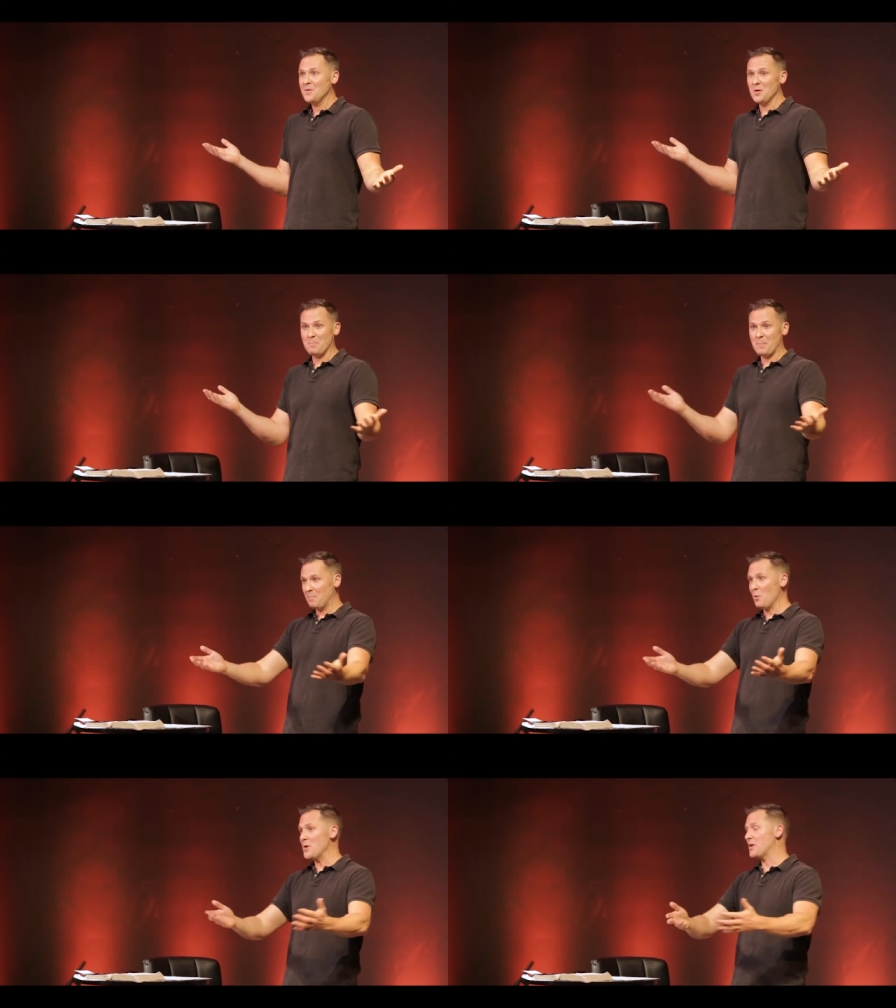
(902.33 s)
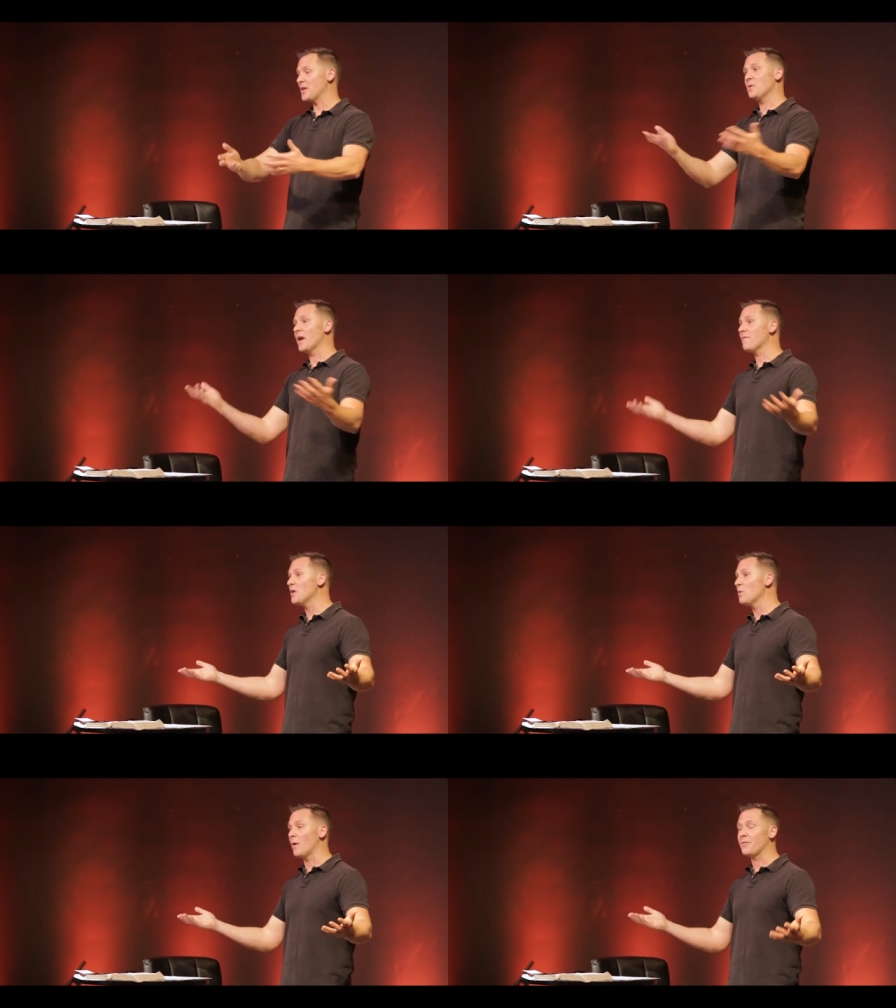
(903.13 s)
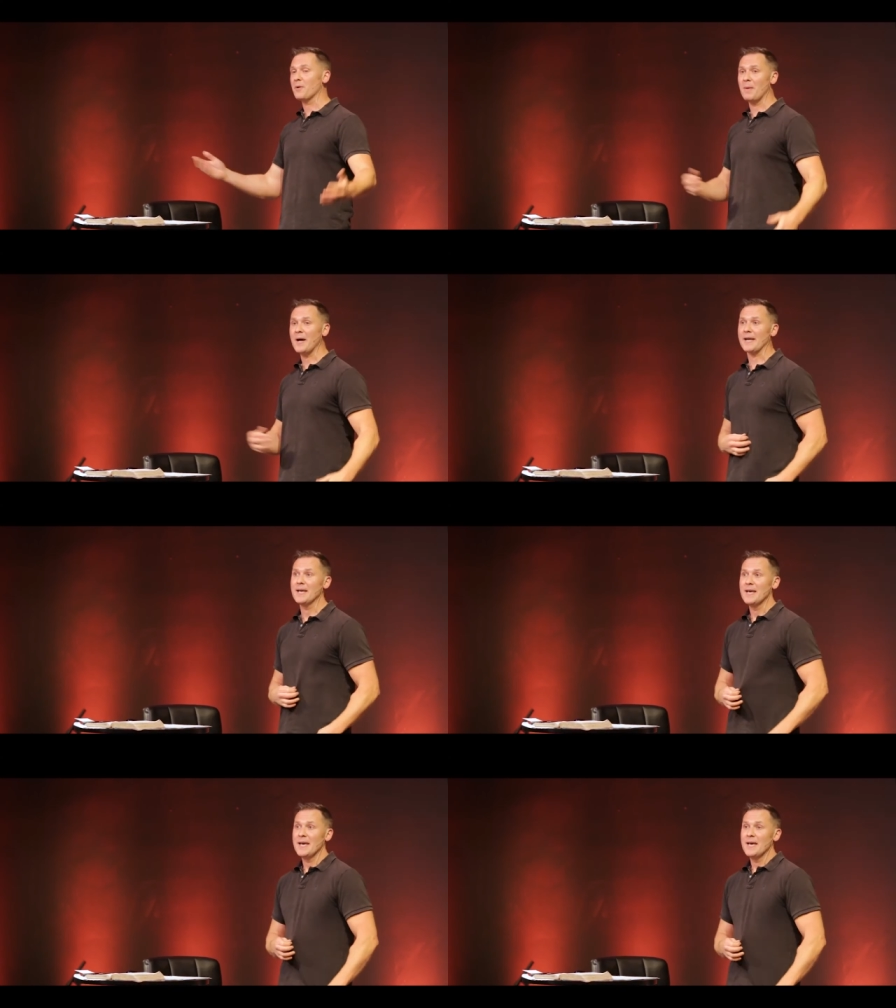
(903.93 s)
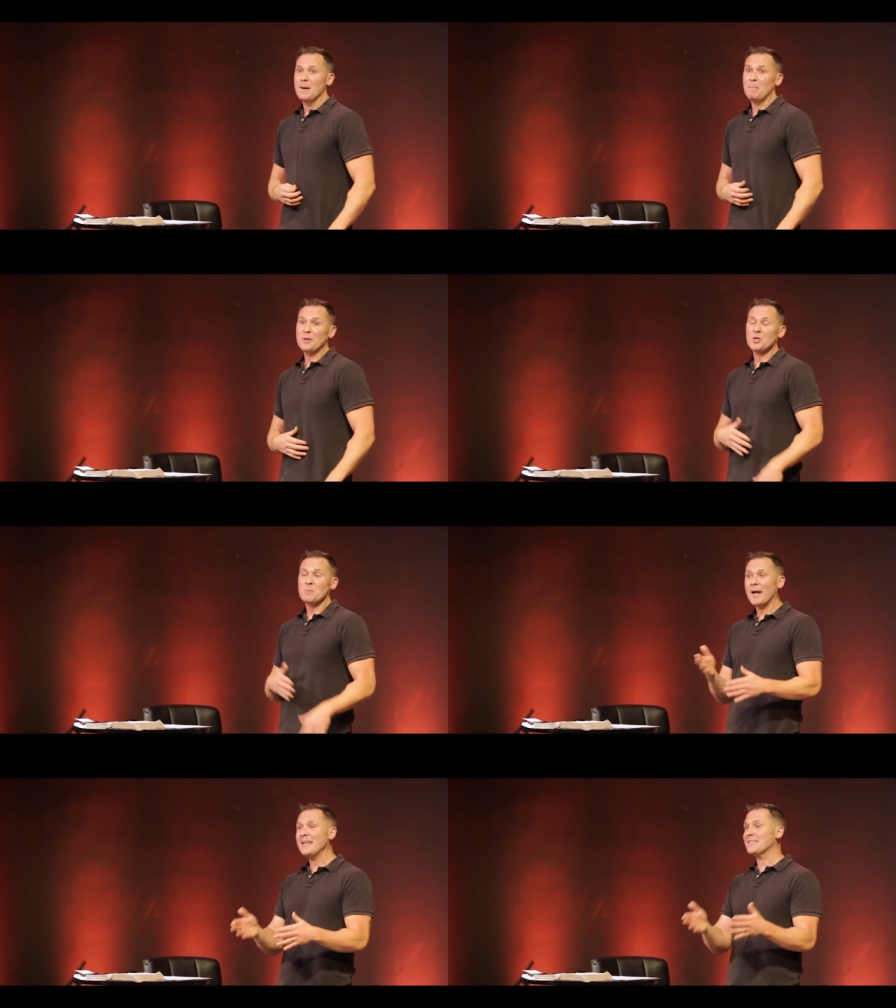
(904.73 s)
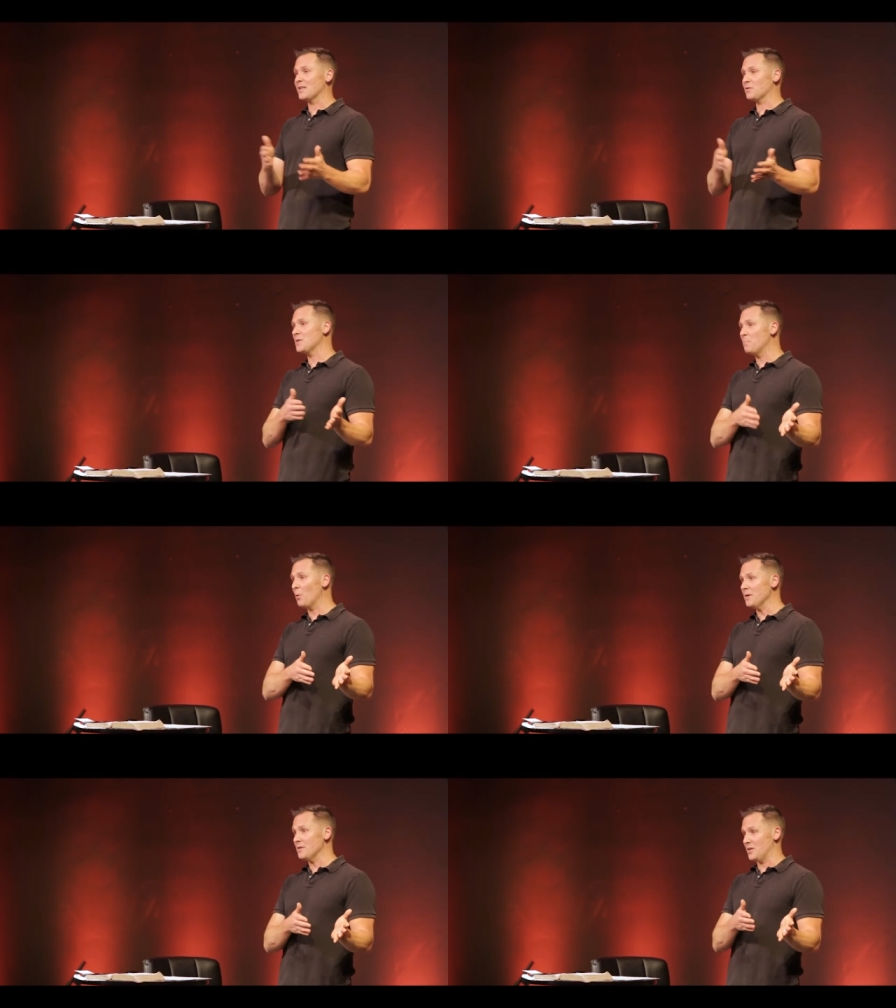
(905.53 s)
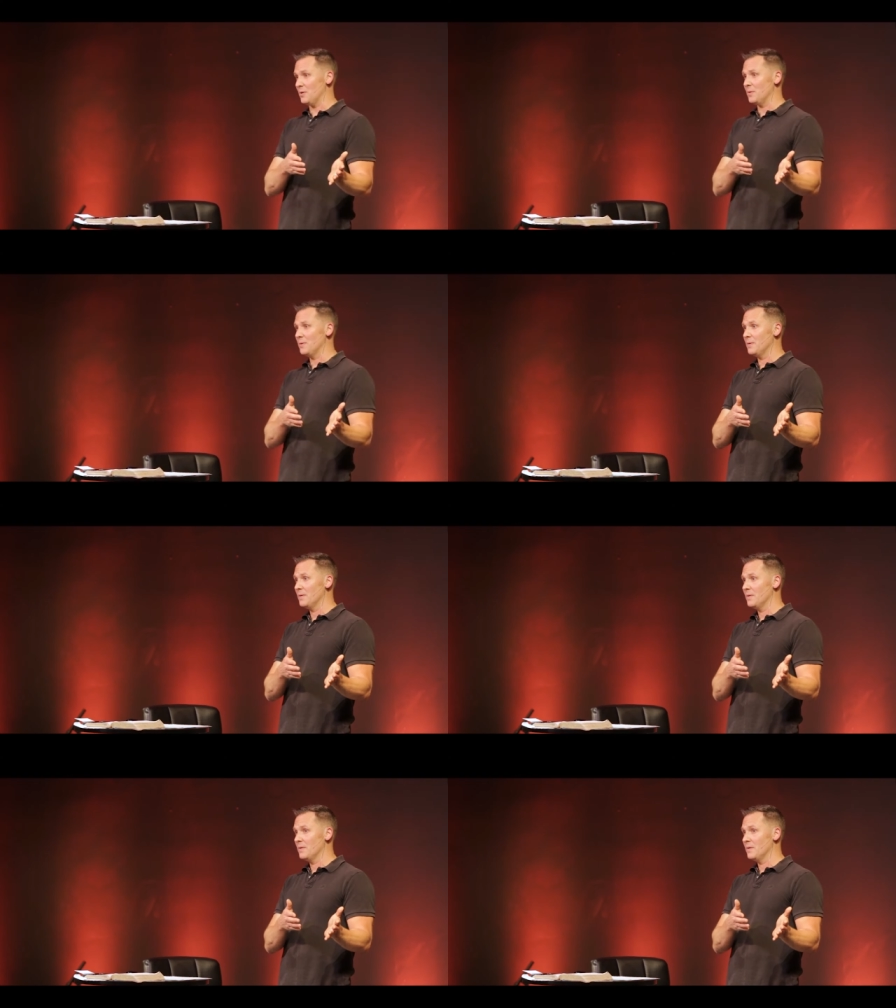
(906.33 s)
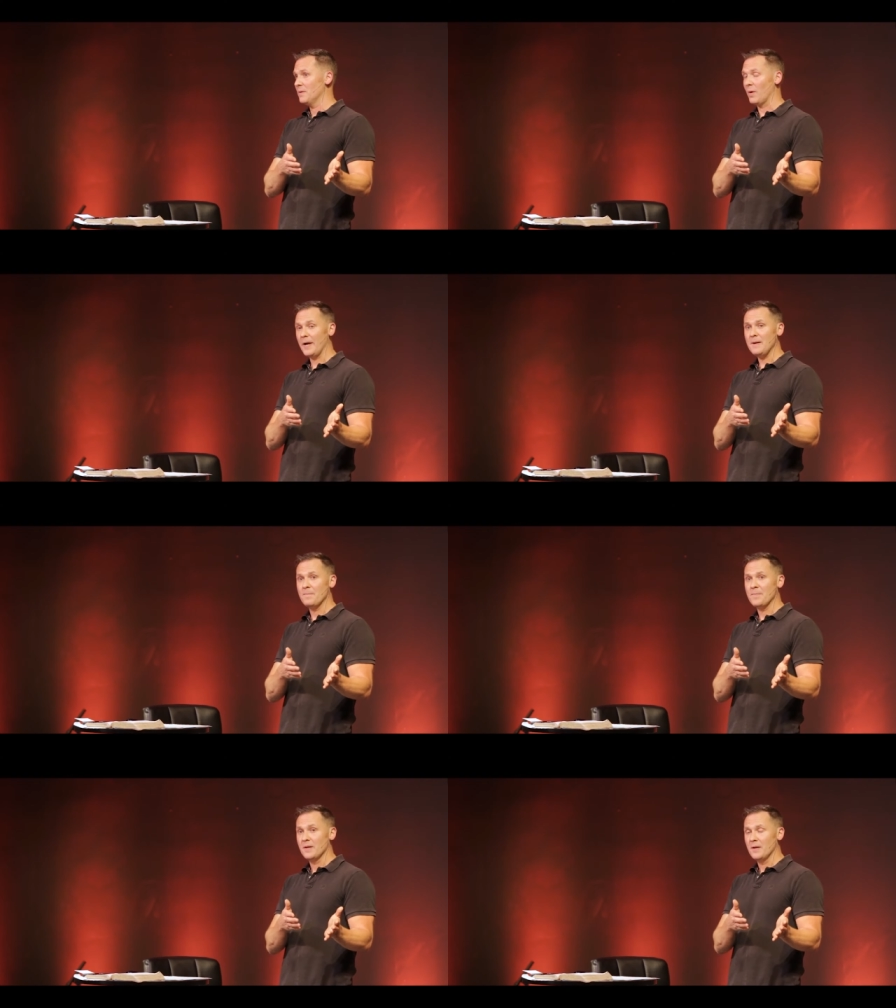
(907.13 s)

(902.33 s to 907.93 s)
You're a big boy. You can do whatever you want with your money. But your money says what's important to you, right?